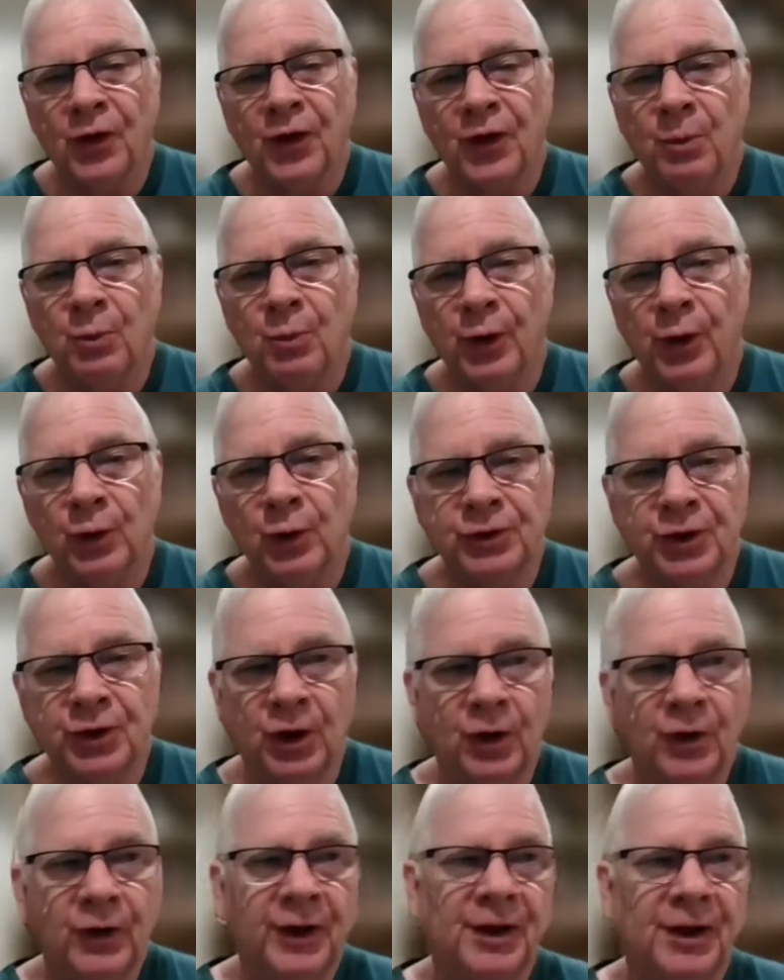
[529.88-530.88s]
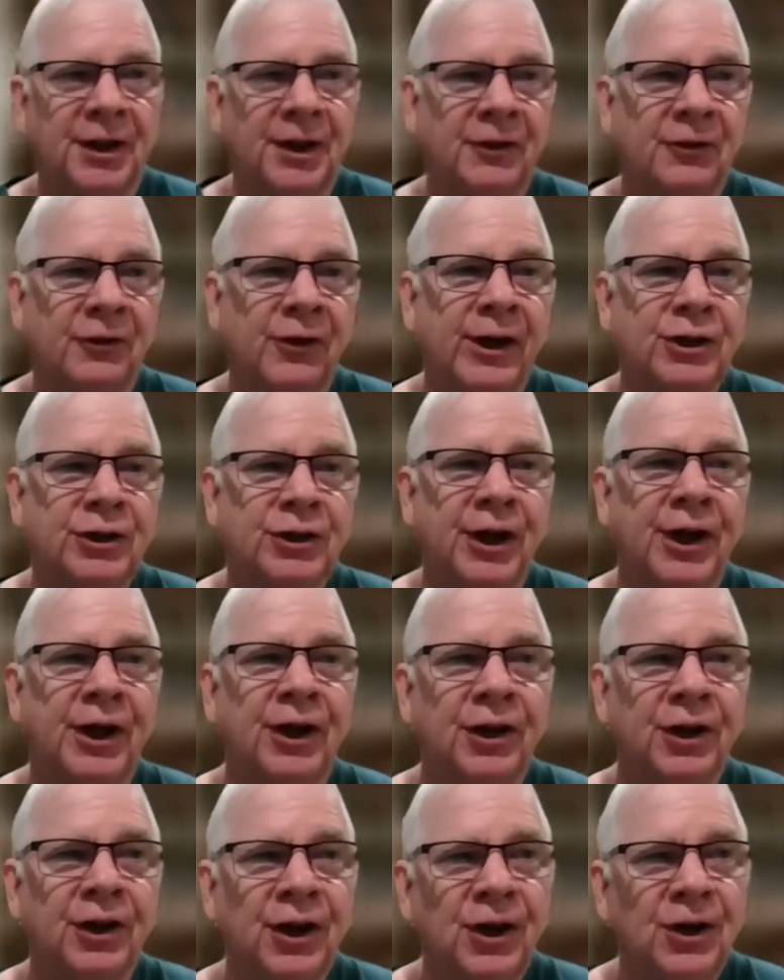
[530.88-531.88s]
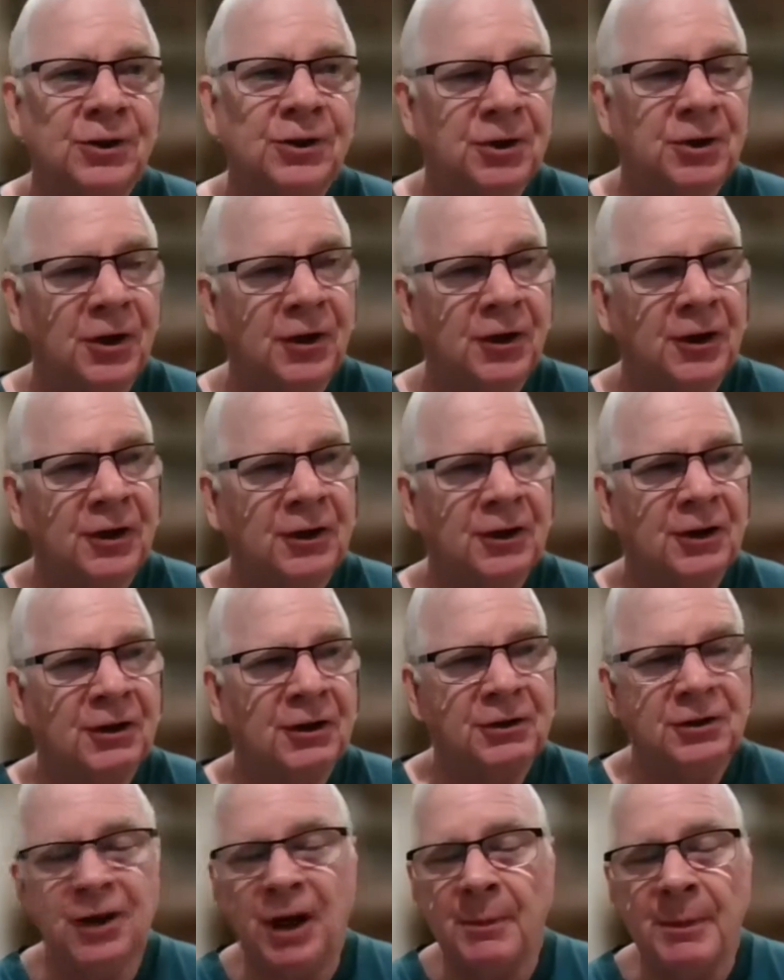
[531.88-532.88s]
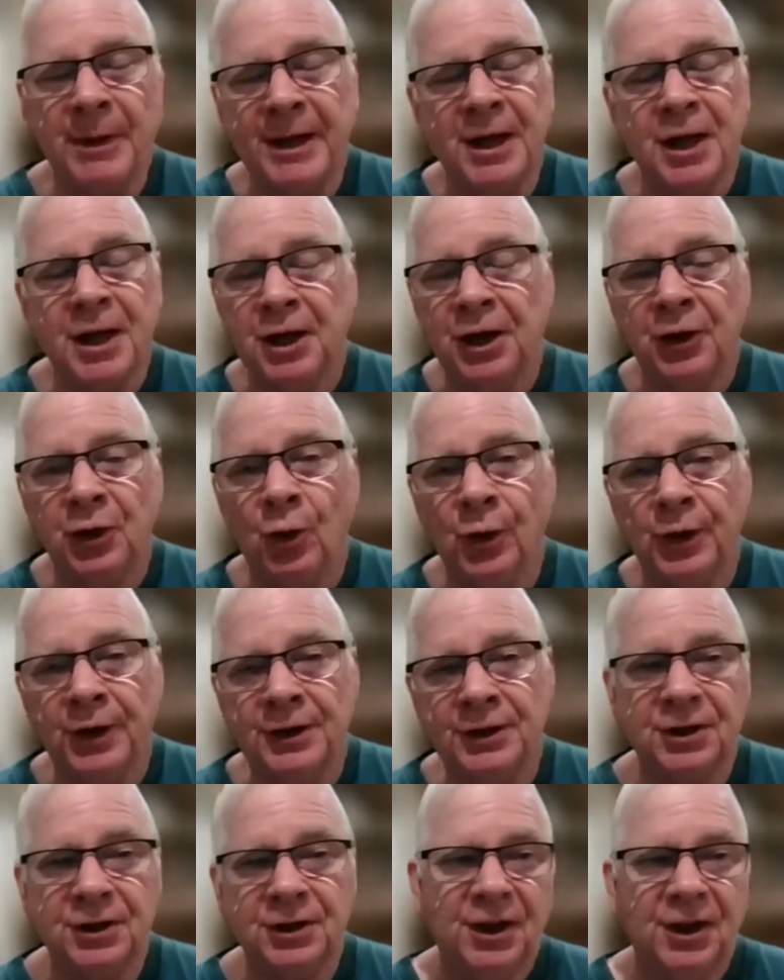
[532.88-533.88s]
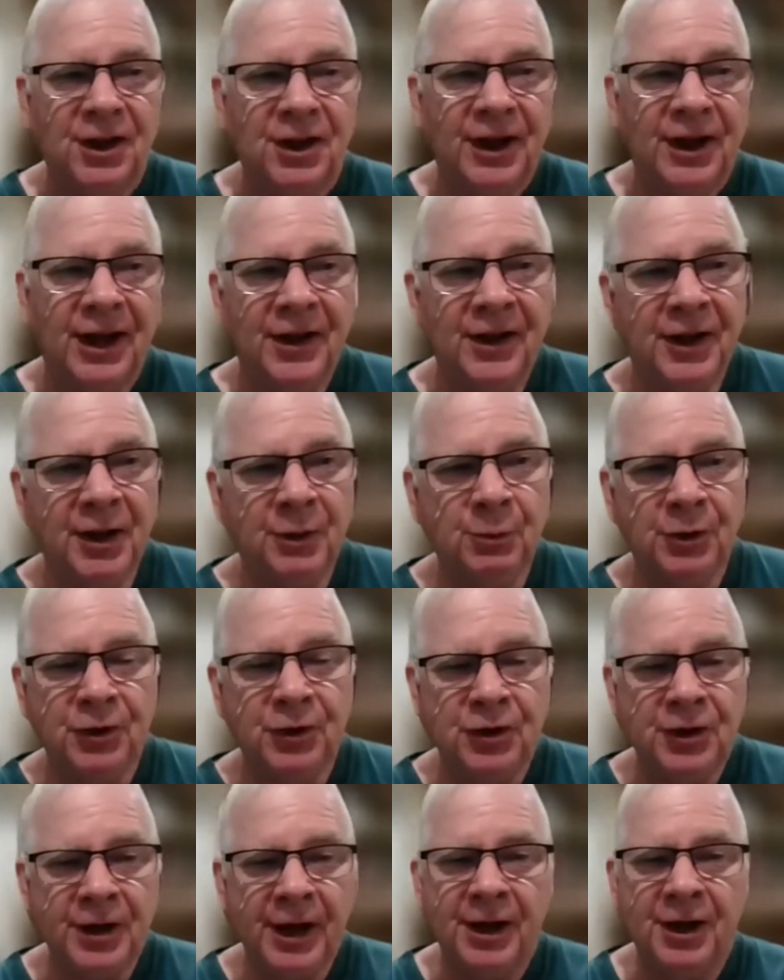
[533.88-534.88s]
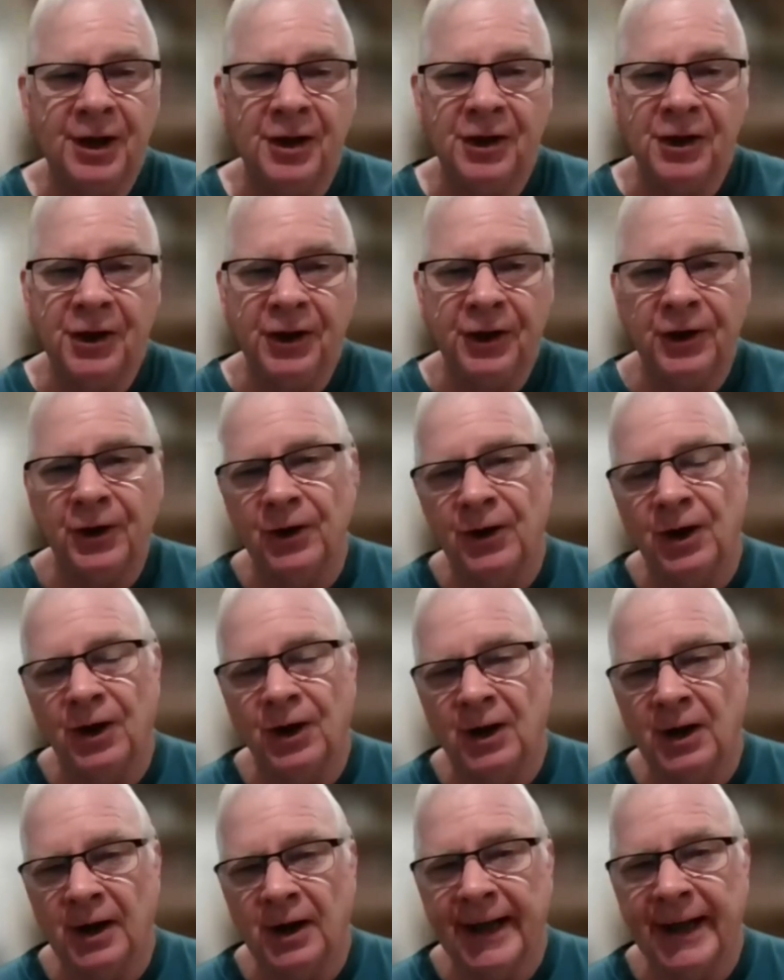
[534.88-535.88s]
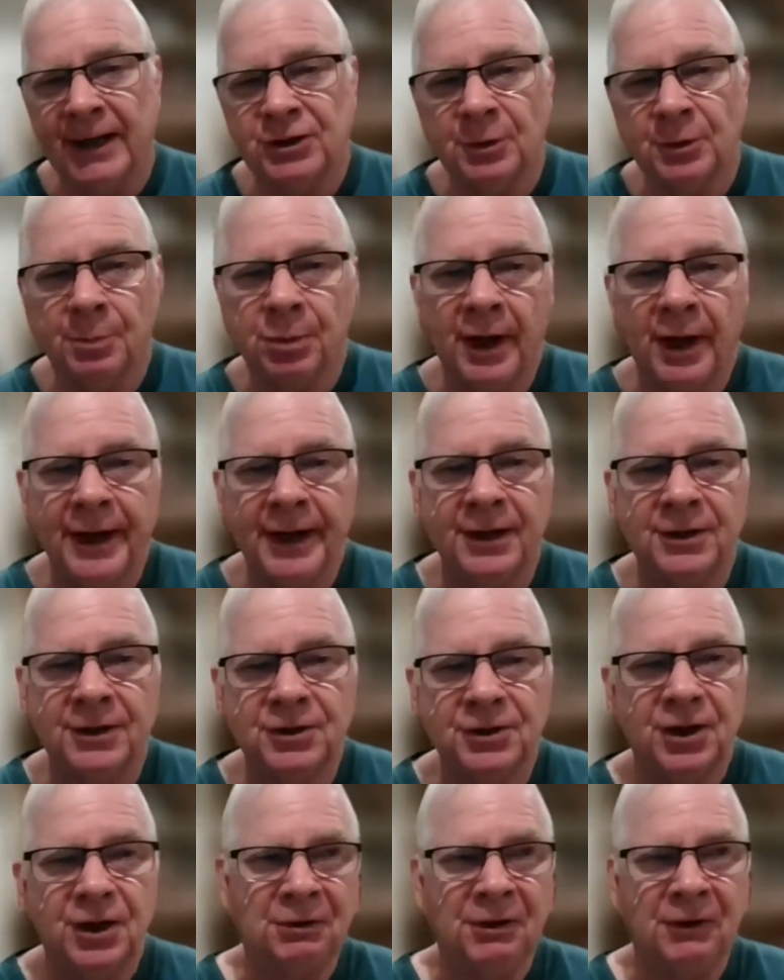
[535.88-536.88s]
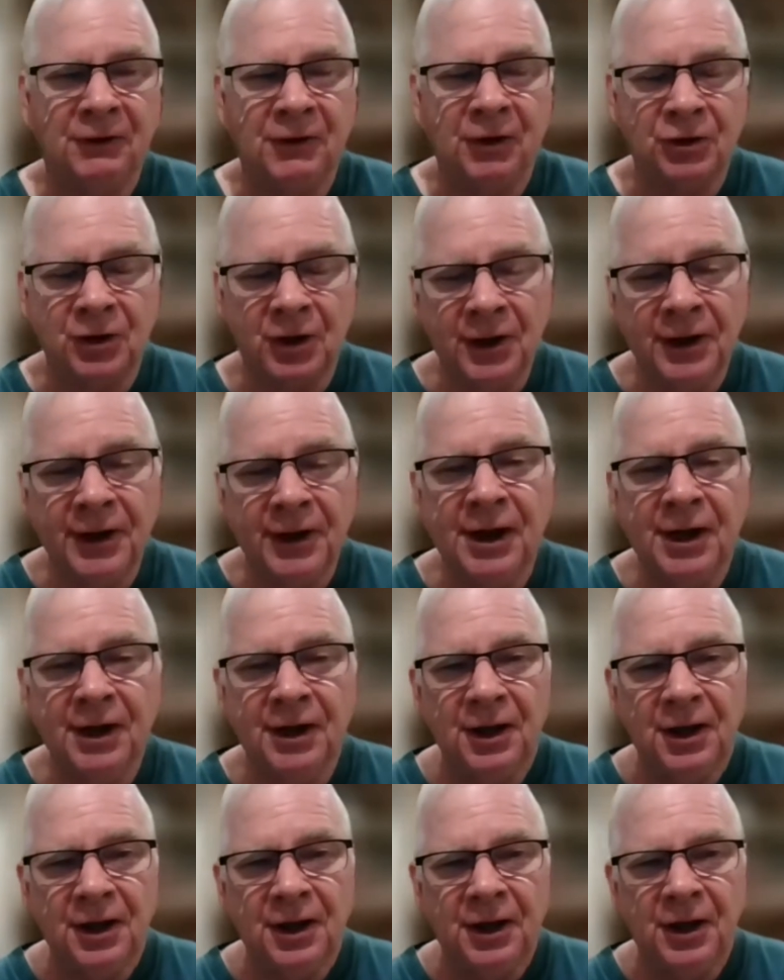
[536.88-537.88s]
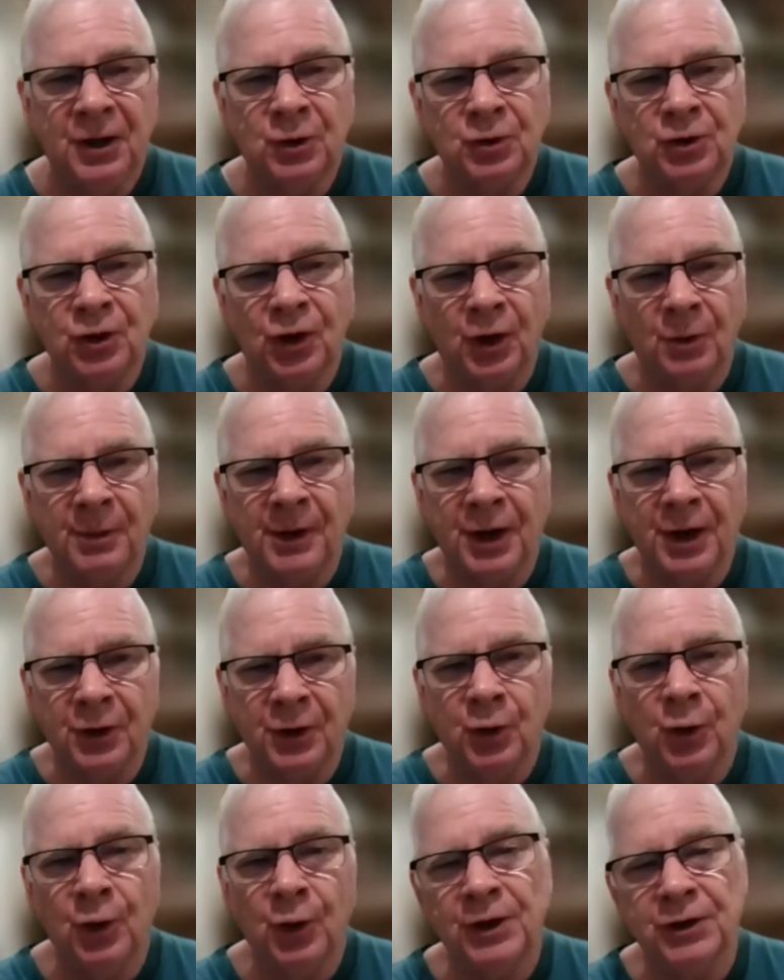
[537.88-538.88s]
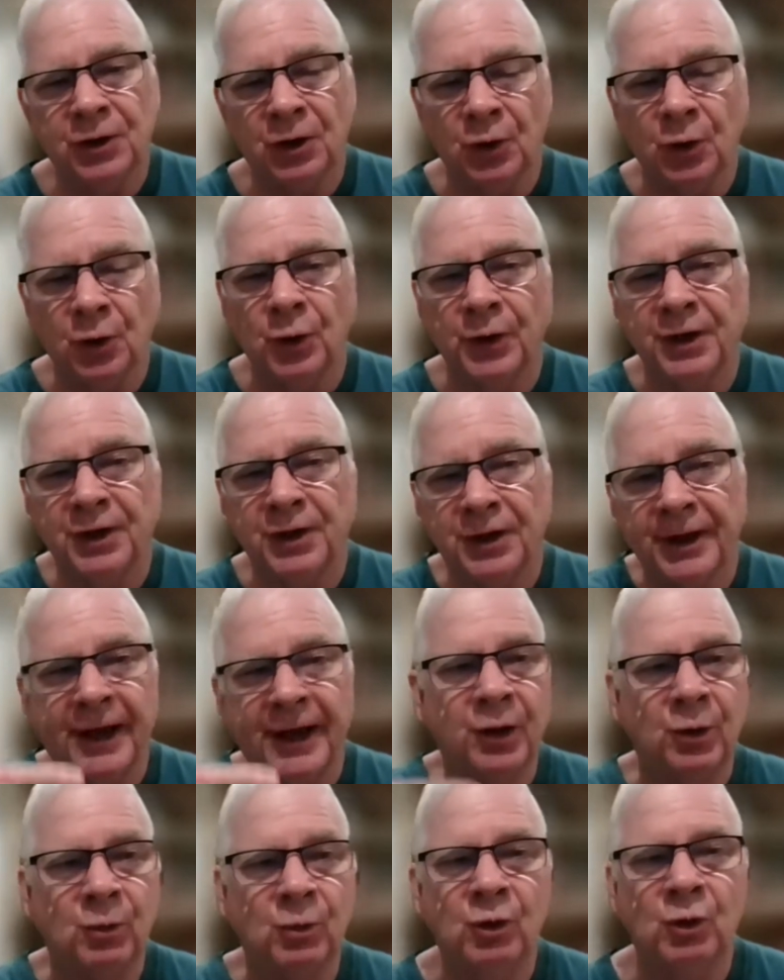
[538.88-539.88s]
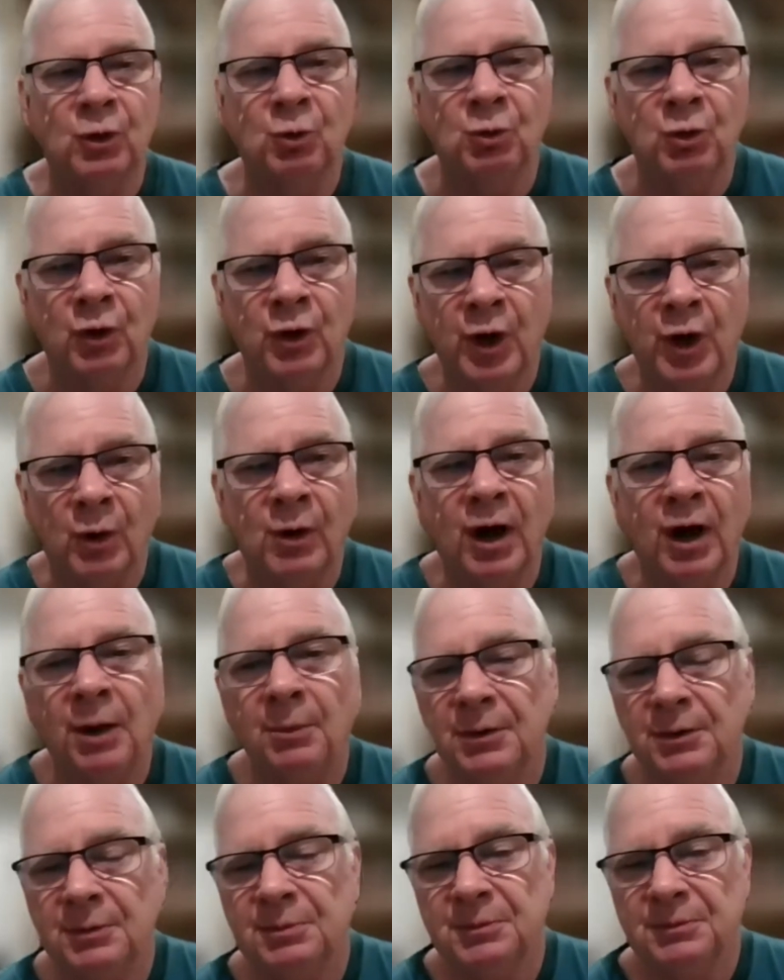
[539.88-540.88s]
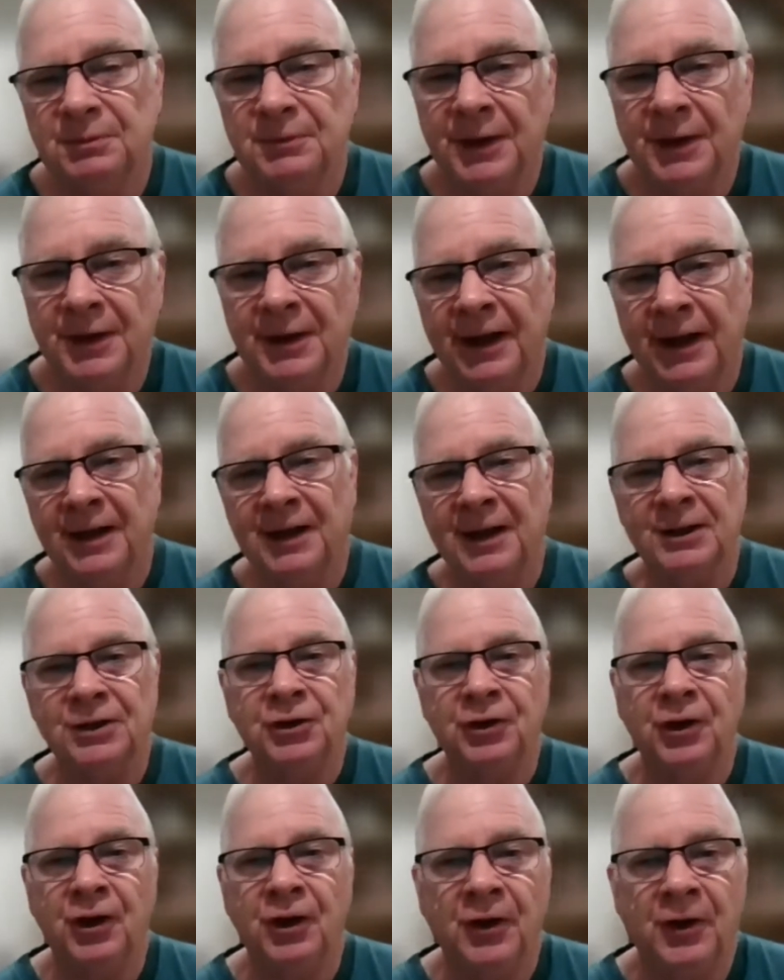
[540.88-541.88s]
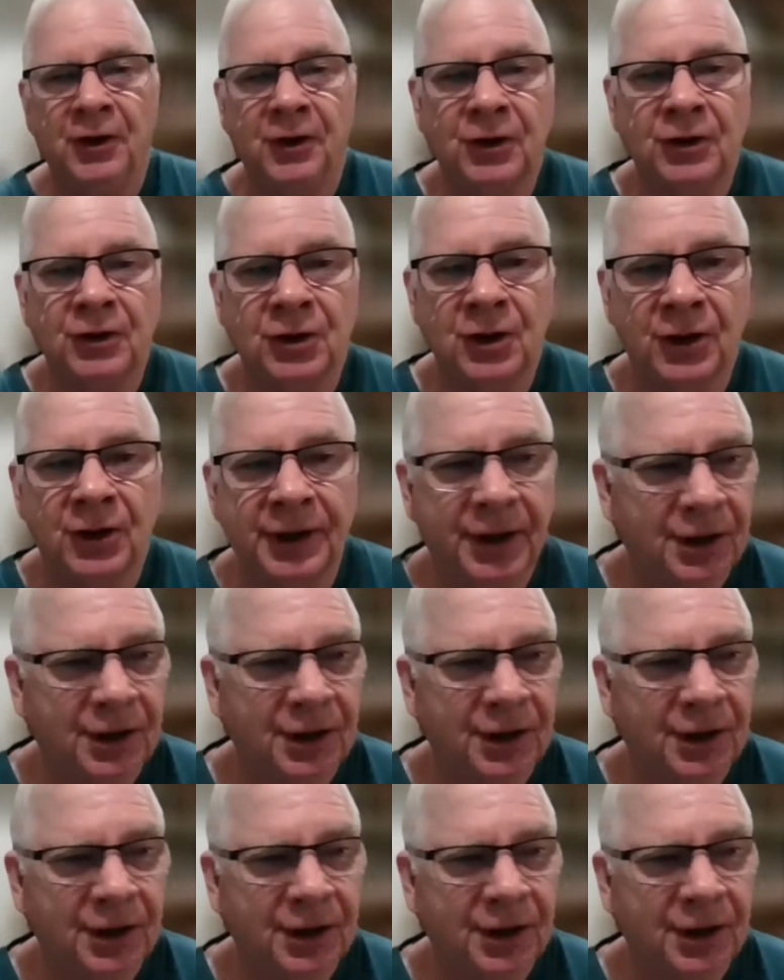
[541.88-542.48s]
thumb wheel so that in fresh air, so that it's not making any noise. And then when you take it near a gas appliance, if there's a leak, it'll start making noise, and a little indicator will go up. And let you know that there is a leak.